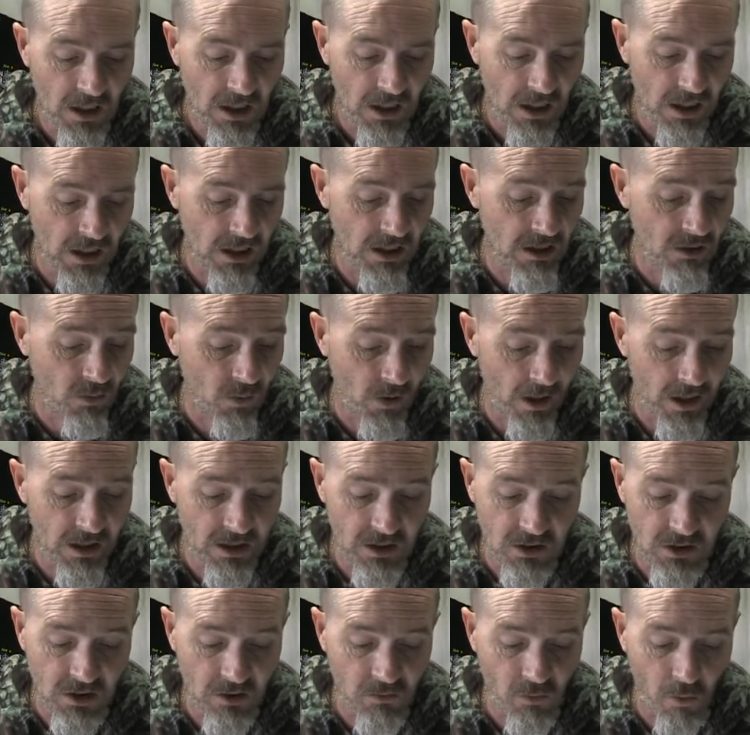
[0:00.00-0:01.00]
Either way, the
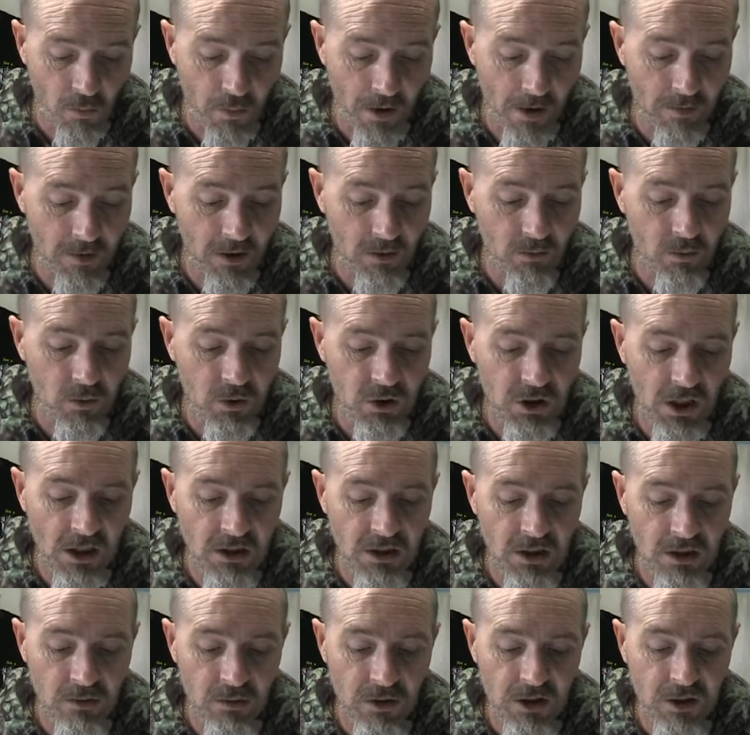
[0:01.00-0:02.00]
general public will
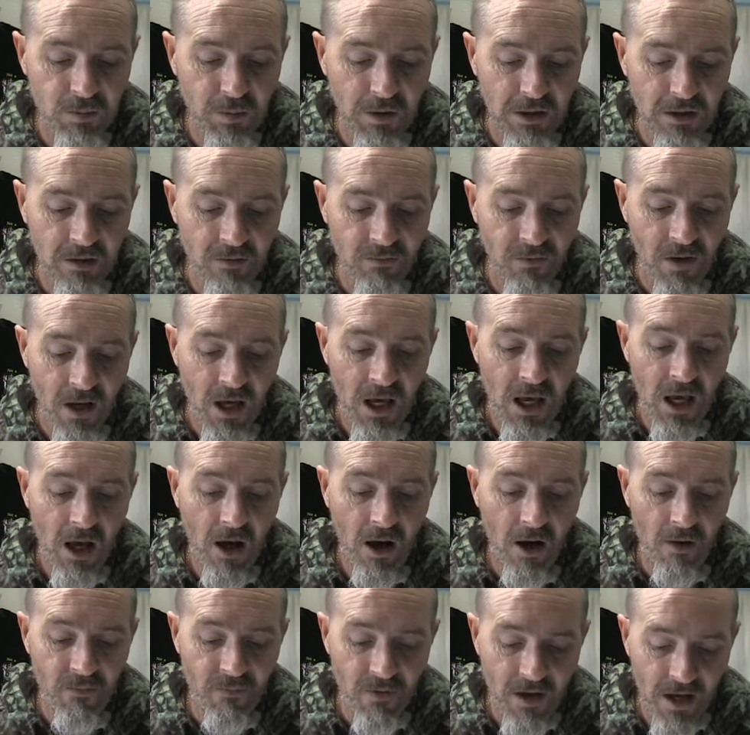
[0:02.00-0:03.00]
judge irrespective
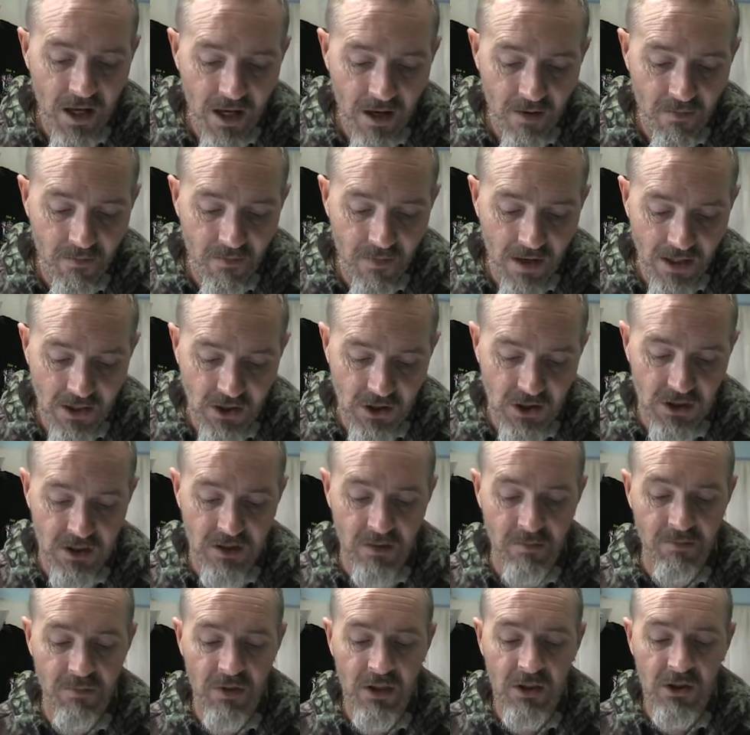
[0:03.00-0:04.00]
of how much the
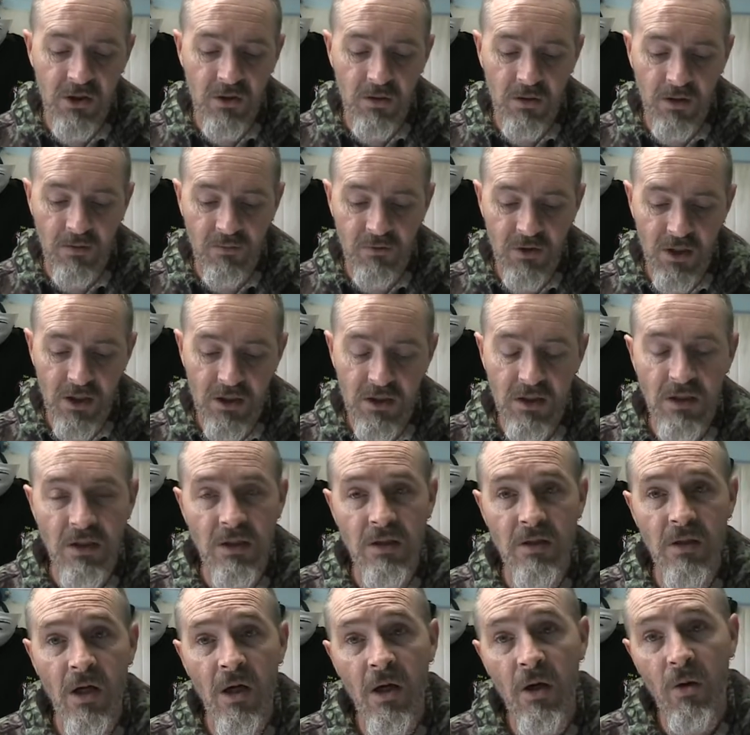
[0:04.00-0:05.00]
Ministry of
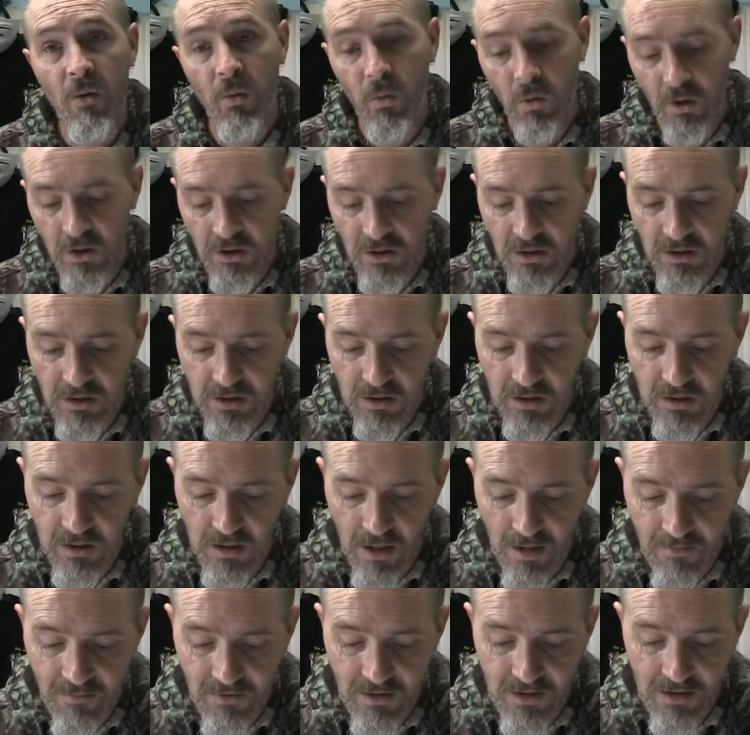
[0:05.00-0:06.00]
Justice wishes to
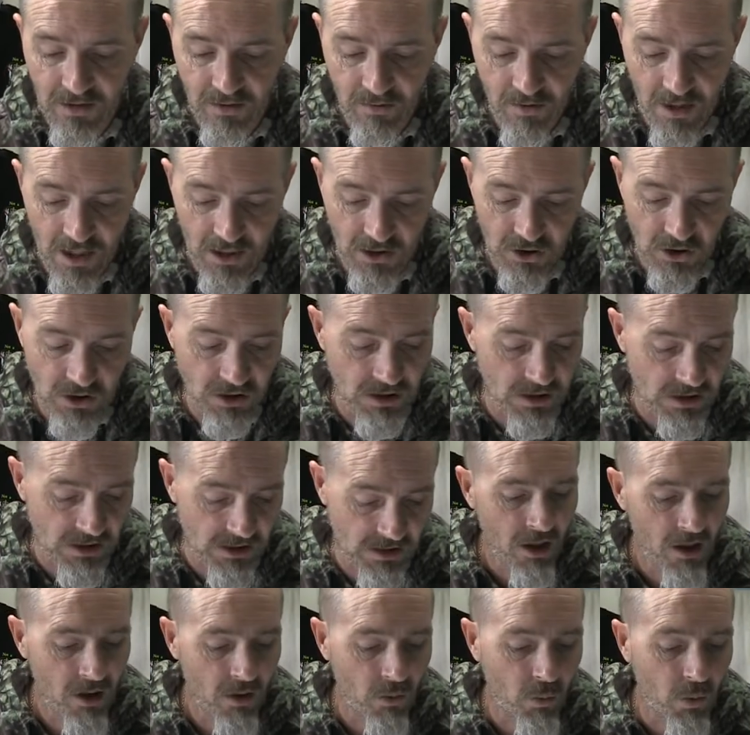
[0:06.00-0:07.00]
covet their actions.
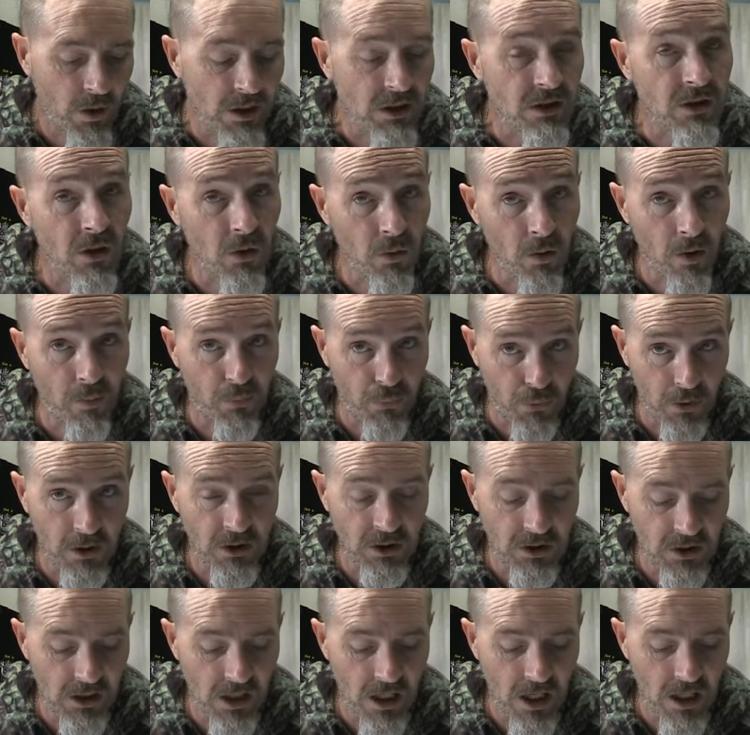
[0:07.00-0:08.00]
We do
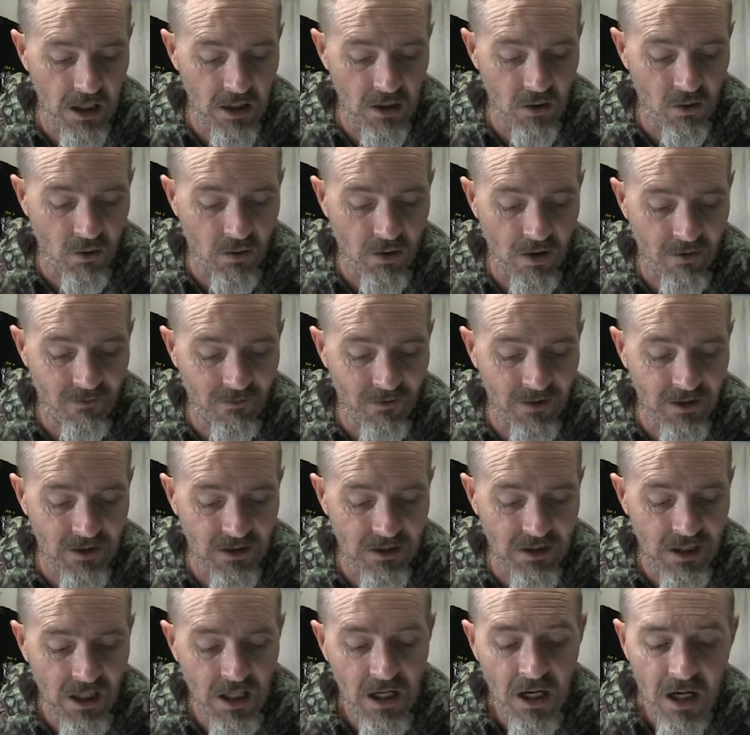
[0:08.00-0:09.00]
appreciate your
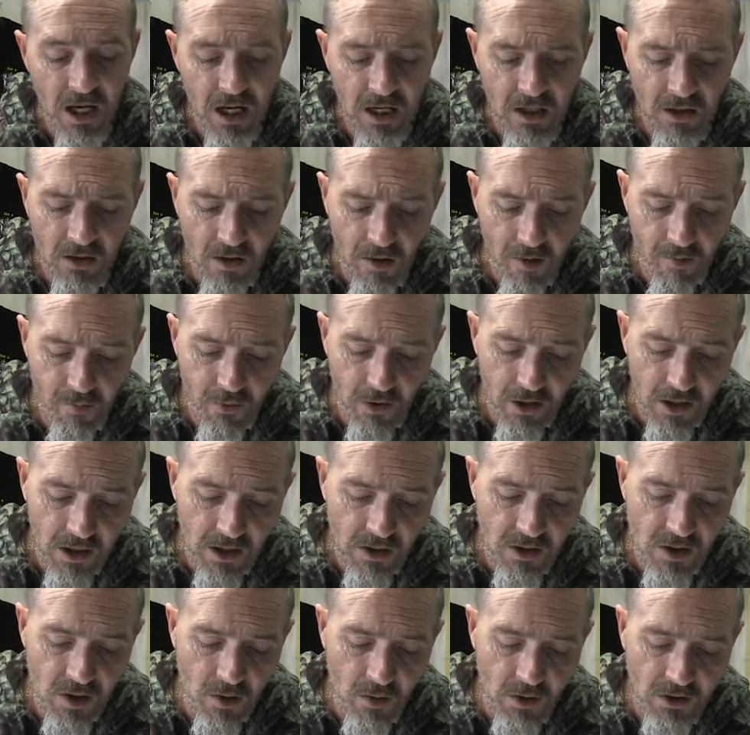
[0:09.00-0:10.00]
efforts and
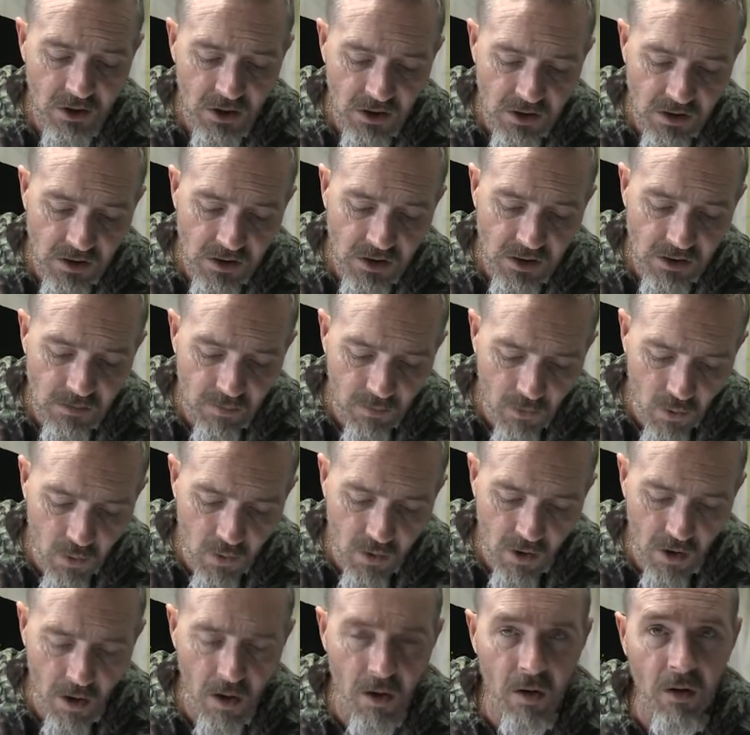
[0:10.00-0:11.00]
comprehend you are just a small
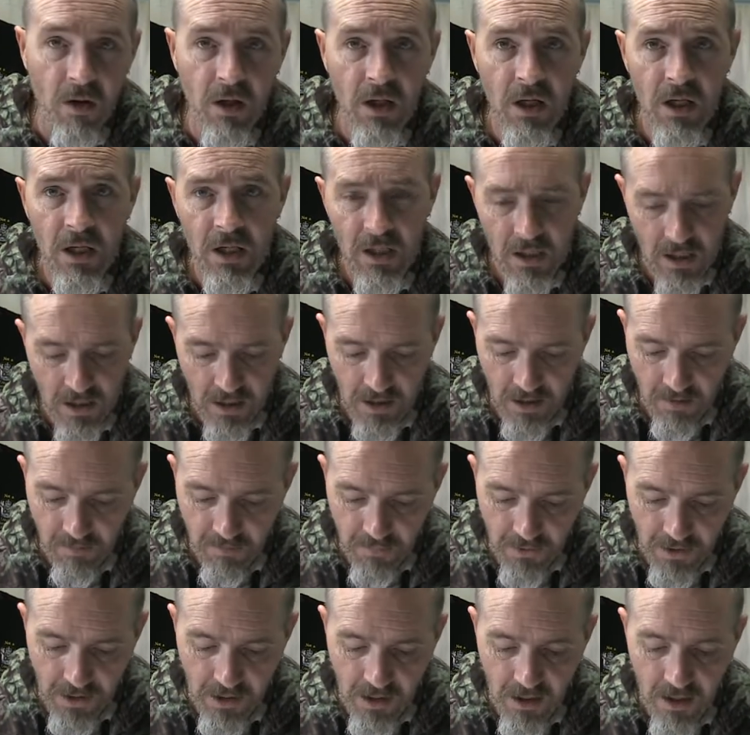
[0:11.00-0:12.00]
cog in a
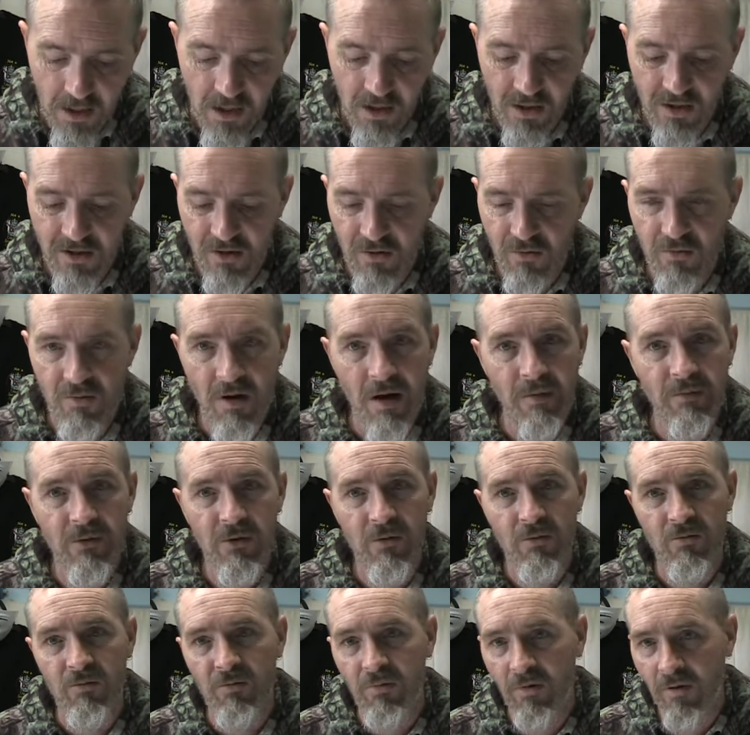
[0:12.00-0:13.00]
big, corrupt
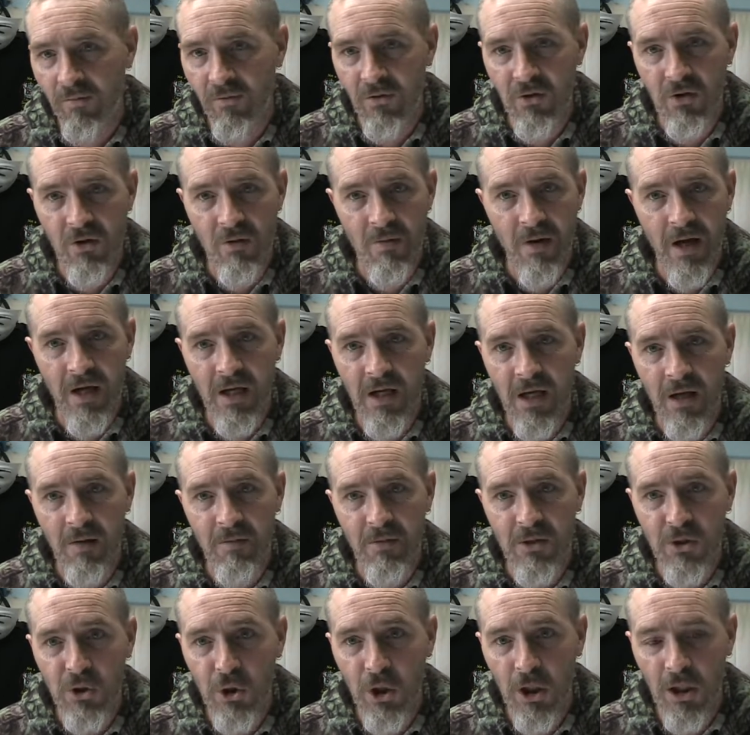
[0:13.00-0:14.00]
revenue-making
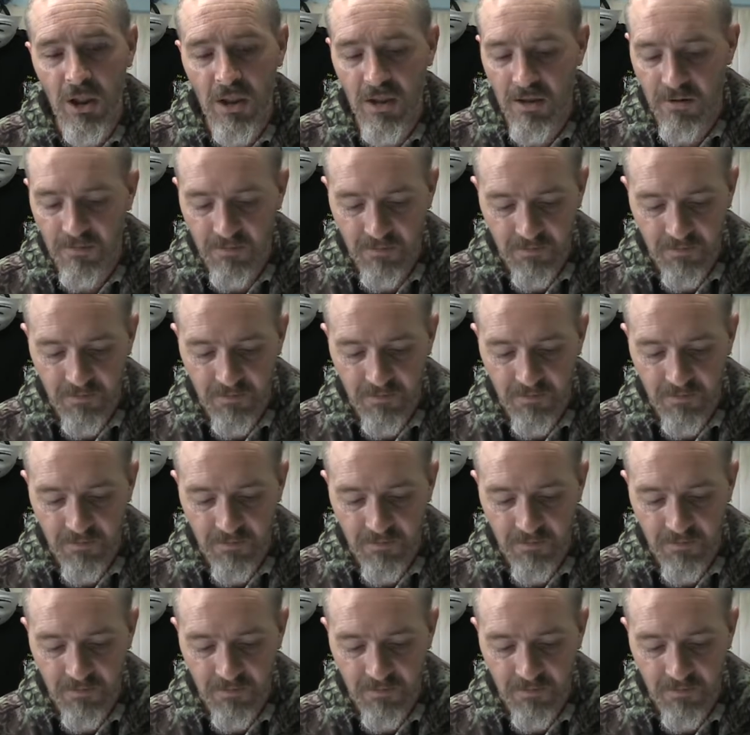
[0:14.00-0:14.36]
machine.